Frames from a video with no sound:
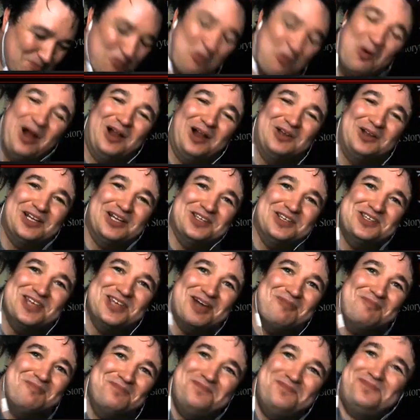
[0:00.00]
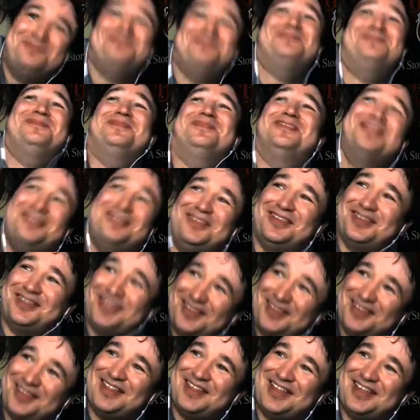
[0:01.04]
Well done, sir. Oh no!
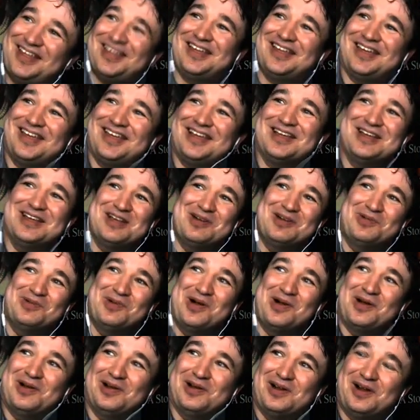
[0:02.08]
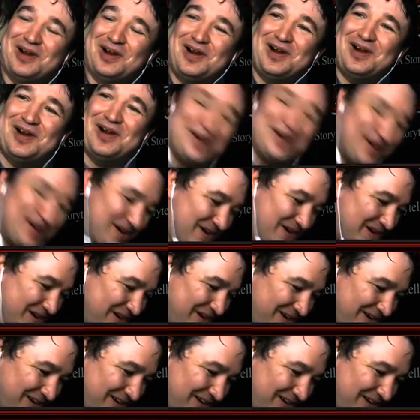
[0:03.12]
Well, we have to see. But yes, what